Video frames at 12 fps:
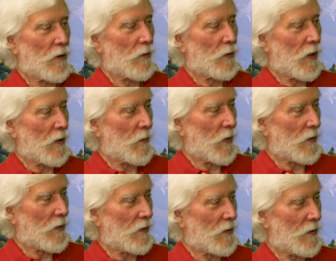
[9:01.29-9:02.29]
a whole lot
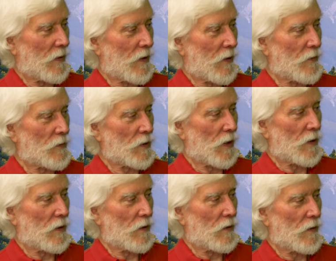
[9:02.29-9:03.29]
about that other
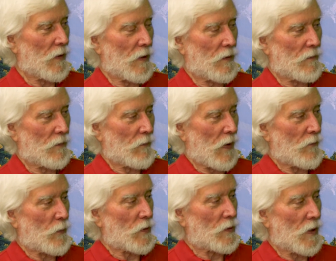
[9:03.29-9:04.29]
set, that
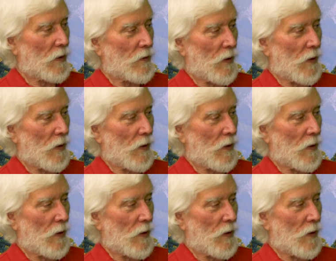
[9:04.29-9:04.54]
five percent.